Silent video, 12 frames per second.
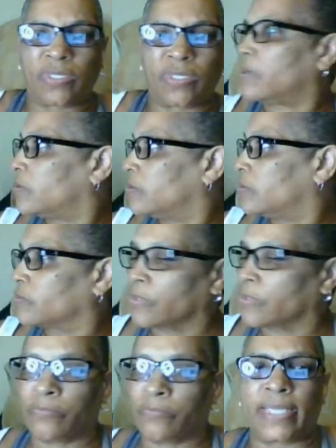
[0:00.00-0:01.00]
and I
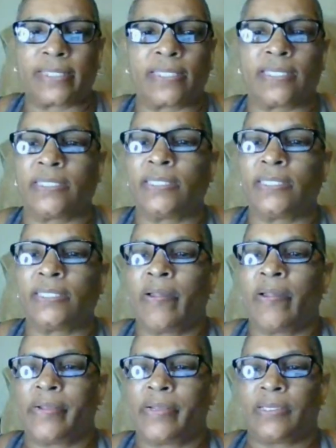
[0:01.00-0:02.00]
may have gotten it
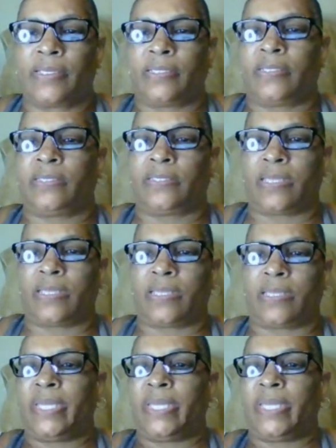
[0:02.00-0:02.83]
was carrying it.